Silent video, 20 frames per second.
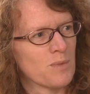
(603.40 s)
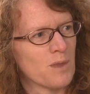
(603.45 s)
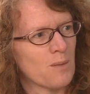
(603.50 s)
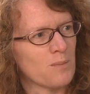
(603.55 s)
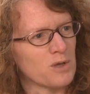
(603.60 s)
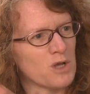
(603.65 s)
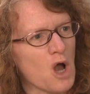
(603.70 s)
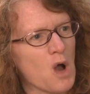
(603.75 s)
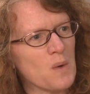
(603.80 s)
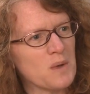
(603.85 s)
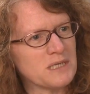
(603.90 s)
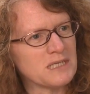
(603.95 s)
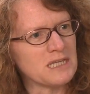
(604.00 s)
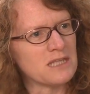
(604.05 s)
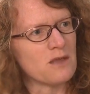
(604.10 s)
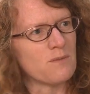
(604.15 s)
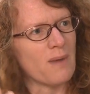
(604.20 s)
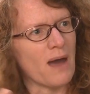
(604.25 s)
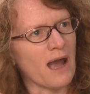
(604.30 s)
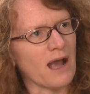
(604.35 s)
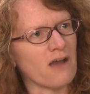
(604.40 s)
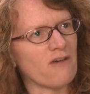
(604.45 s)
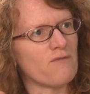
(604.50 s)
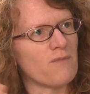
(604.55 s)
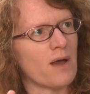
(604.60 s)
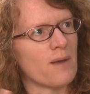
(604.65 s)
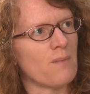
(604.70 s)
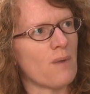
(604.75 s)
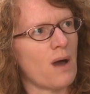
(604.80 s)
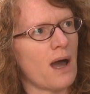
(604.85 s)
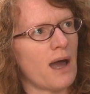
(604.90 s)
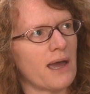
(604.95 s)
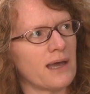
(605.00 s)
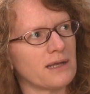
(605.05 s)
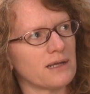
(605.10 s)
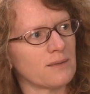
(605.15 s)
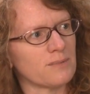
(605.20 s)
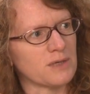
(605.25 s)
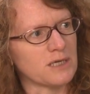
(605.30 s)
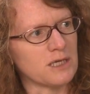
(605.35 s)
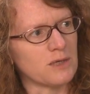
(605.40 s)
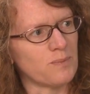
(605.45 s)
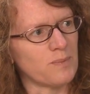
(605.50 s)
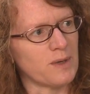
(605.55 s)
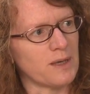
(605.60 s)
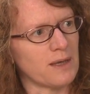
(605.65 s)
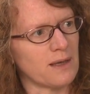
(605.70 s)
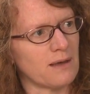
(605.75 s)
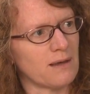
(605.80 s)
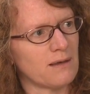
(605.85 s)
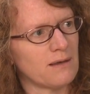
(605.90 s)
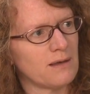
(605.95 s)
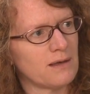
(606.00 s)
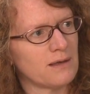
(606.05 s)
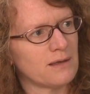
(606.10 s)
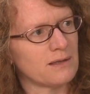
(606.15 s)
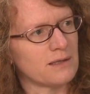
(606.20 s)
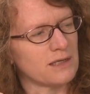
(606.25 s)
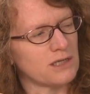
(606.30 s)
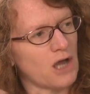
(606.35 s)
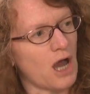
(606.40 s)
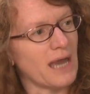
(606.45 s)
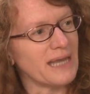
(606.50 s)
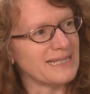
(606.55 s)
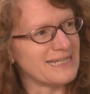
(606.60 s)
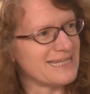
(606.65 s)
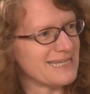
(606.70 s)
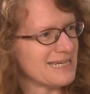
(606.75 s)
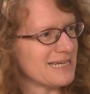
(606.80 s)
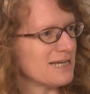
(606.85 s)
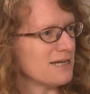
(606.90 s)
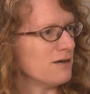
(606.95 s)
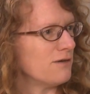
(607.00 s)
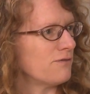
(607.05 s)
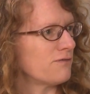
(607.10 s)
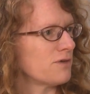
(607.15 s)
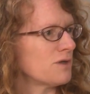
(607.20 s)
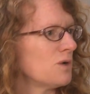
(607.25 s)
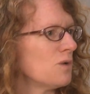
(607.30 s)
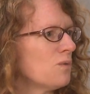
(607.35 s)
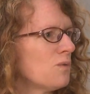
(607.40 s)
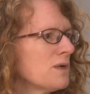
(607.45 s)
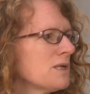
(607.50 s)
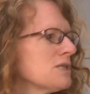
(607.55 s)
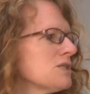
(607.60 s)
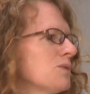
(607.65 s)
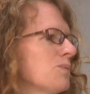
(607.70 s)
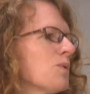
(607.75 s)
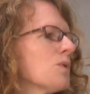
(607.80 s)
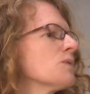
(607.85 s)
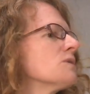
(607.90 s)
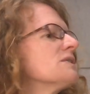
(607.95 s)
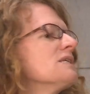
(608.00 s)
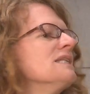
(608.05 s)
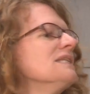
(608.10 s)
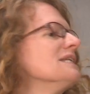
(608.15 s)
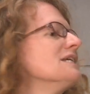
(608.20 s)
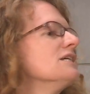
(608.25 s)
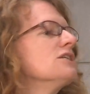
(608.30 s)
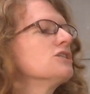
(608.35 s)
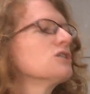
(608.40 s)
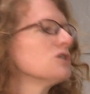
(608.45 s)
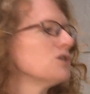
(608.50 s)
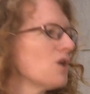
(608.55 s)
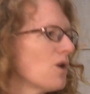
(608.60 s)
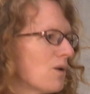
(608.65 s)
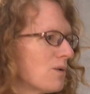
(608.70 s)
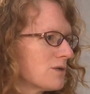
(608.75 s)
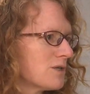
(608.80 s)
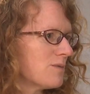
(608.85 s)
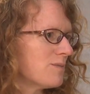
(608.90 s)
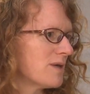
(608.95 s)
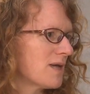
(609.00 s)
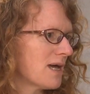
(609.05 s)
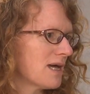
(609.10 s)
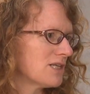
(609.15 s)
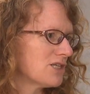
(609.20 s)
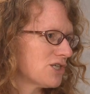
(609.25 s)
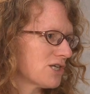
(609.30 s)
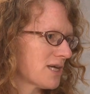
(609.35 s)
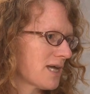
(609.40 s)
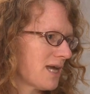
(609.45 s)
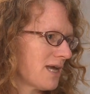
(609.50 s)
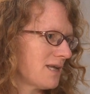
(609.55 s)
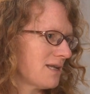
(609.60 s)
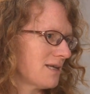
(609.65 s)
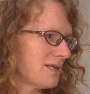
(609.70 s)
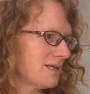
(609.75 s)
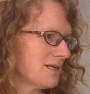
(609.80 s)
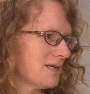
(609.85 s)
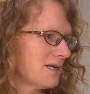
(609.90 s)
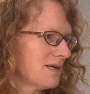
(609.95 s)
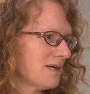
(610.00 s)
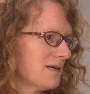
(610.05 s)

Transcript: But always in the back of my mind, I'm keeping an idea of, what does a person need to know to be educated?